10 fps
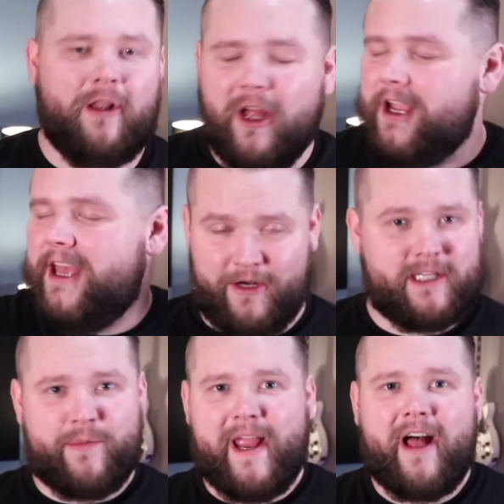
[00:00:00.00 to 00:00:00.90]
Look, here's
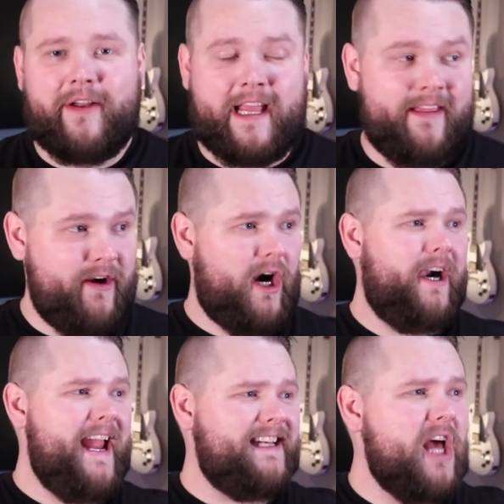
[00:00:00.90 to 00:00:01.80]
the reality. There
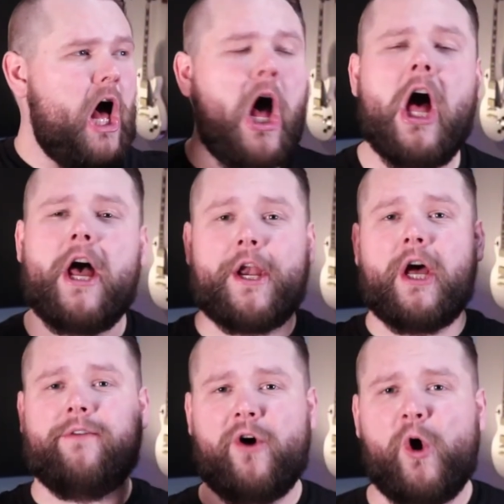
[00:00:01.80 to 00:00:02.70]
are a ton
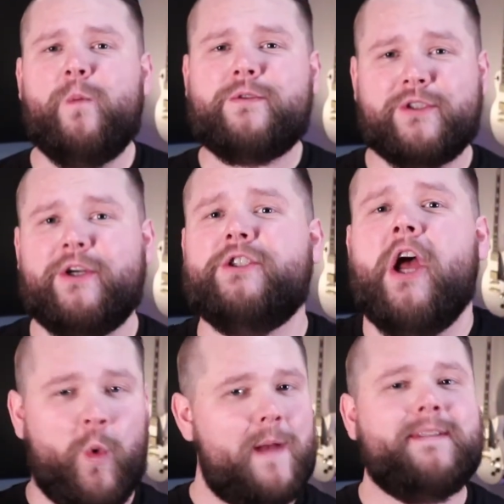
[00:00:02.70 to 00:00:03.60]
of home search
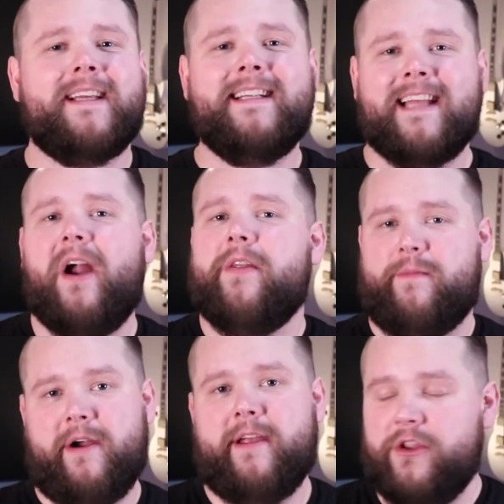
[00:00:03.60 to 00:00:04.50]
websites out on the market.